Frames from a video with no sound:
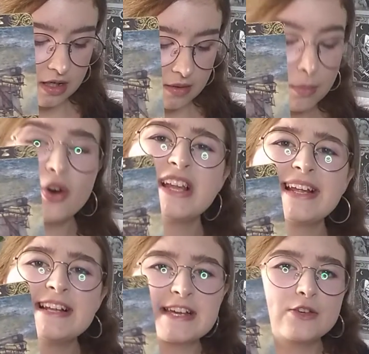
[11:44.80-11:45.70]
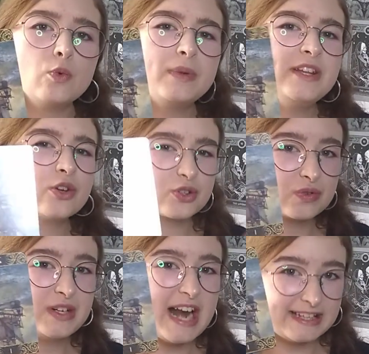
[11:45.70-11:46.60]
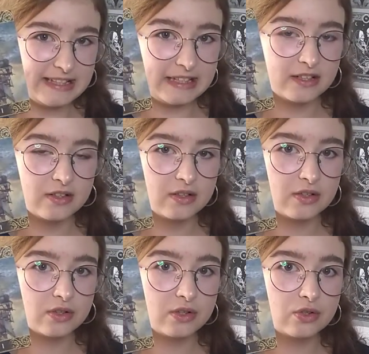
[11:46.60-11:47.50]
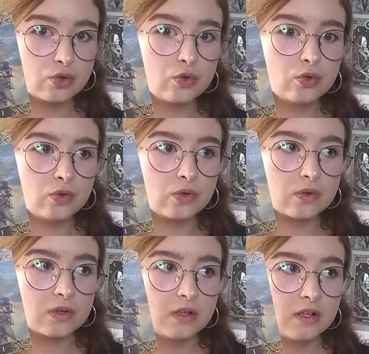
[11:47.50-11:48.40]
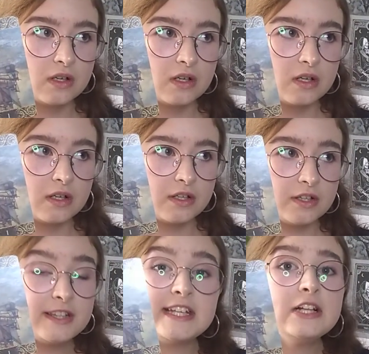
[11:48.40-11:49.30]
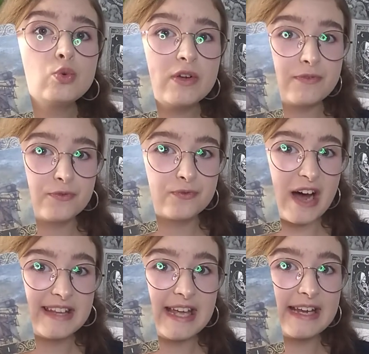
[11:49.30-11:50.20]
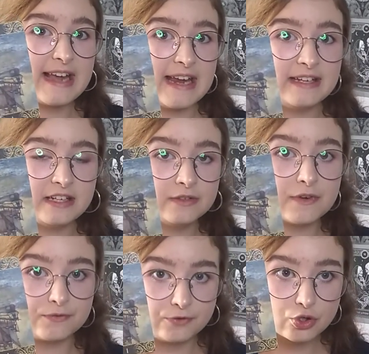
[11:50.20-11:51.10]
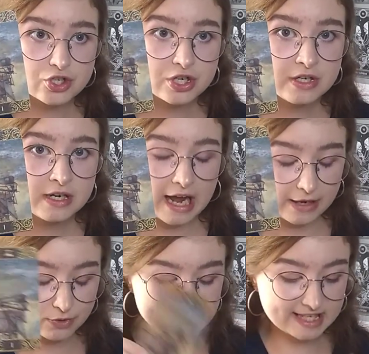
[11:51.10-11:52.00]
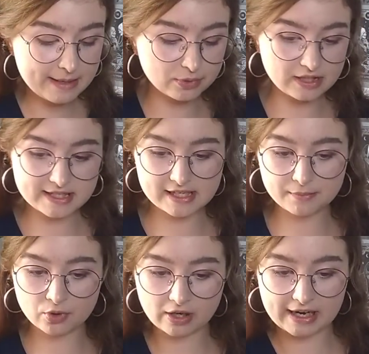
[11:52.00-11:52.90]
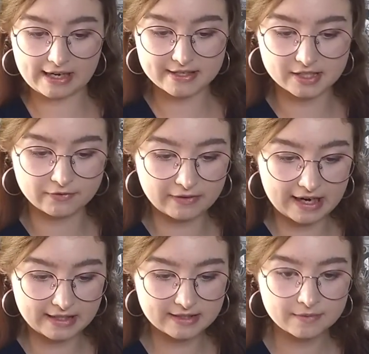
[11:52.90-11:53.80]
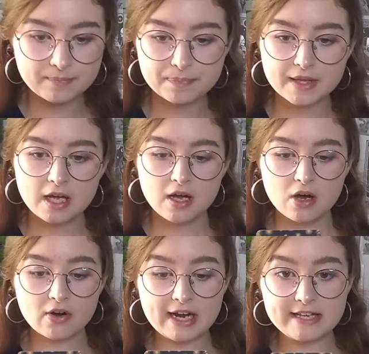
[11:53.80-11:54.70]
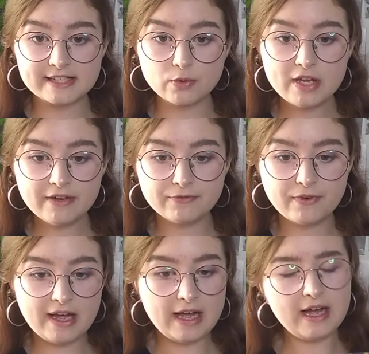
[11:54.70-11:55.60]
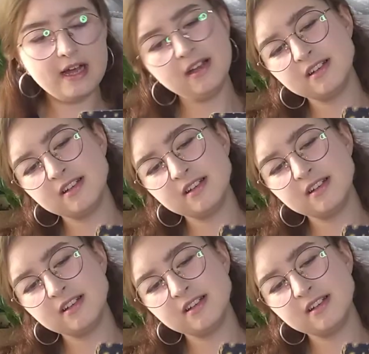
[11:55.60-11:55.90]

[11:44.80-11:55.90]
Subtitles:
More likely like you'll be not ready to deal with that again in the future, I would say, but let's get more cards on that. Okay, so we have the